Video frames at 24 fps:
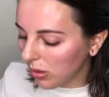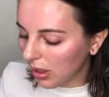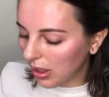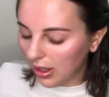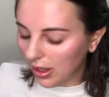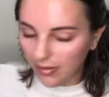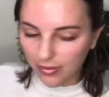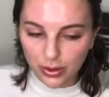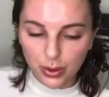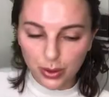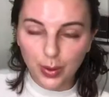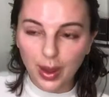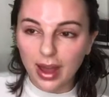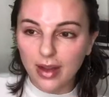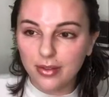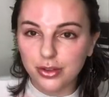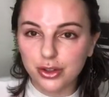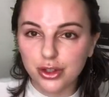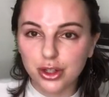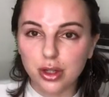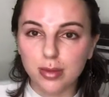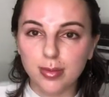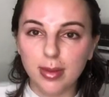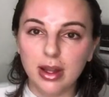if you have
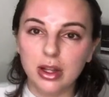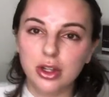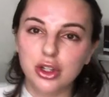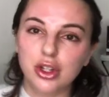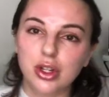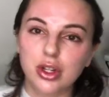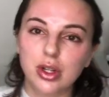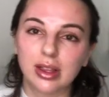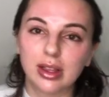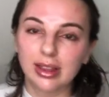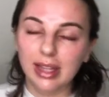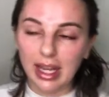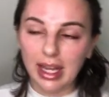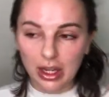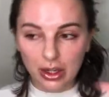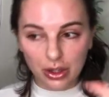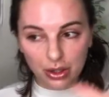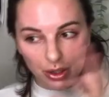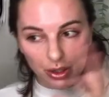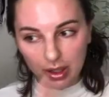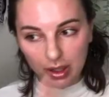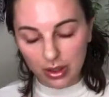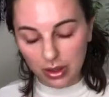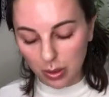too much
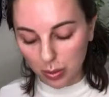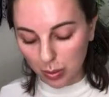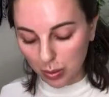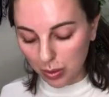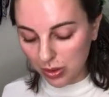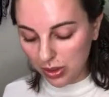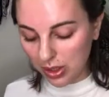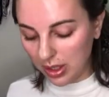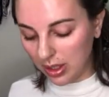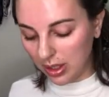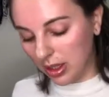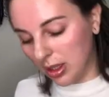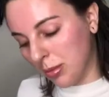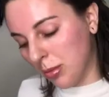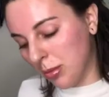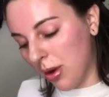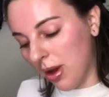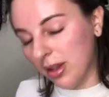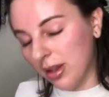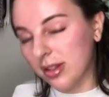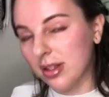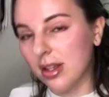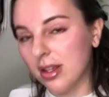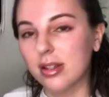later in the wound healing
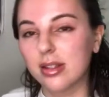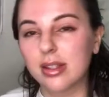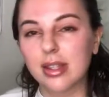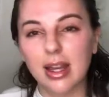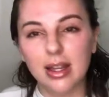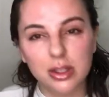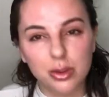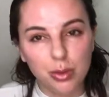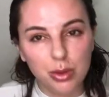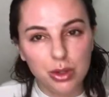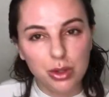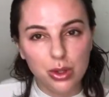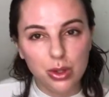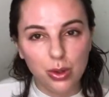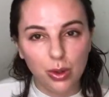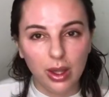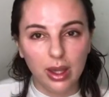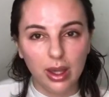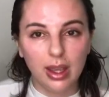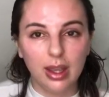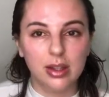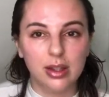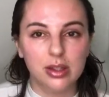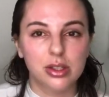process, that's when you
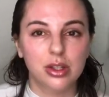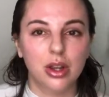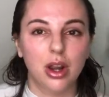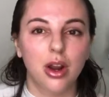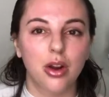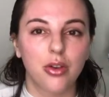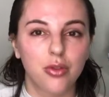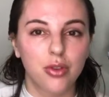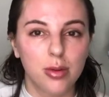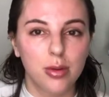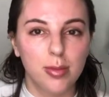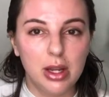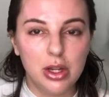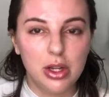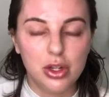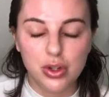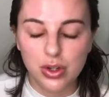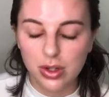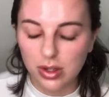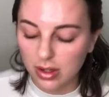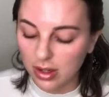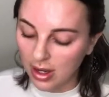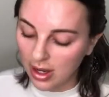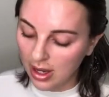can get scar formation.